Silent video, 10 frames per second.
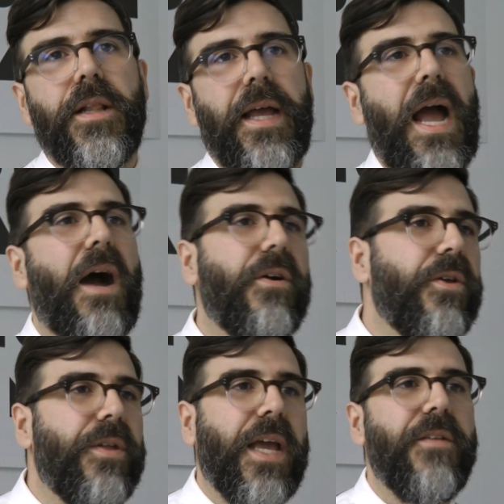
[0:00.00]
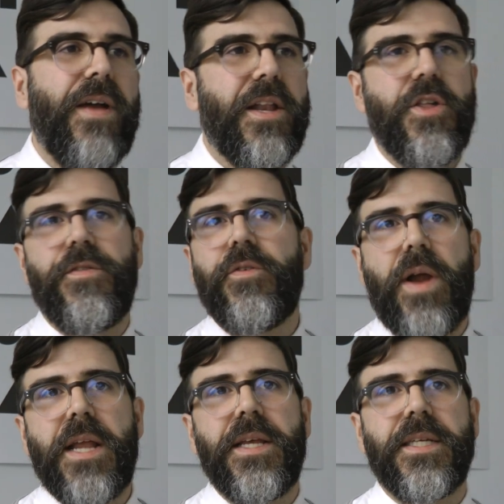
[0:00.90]
Like, how do you take advantage of the
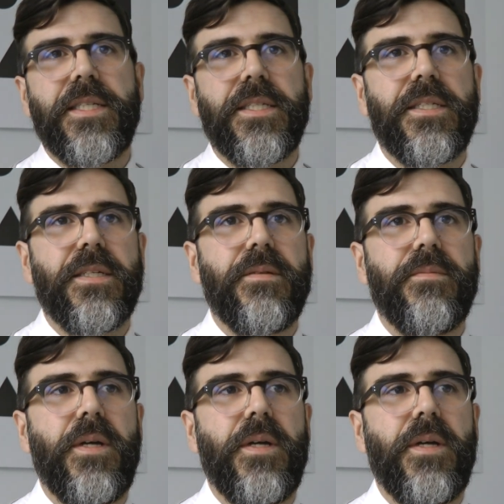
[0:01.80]
granting system?